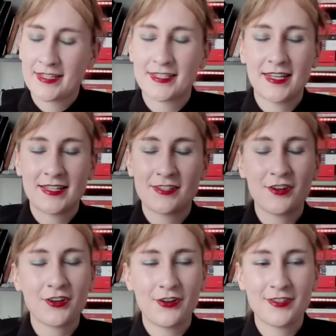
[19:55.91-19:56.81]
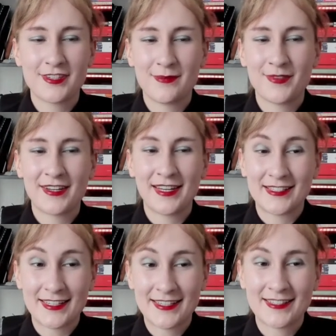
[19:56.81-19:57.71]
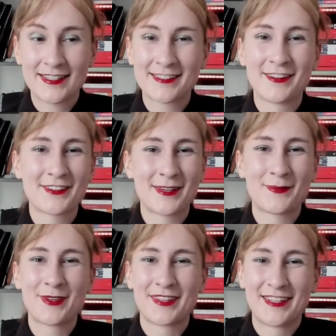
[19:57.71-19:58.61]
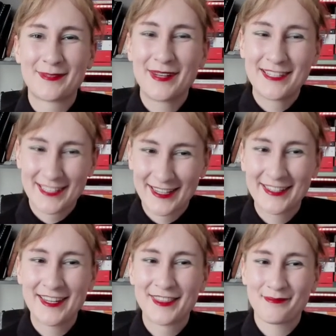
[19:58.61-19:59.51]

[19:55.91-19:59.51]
It's it's not a concept that exists, it's not something that has been done in the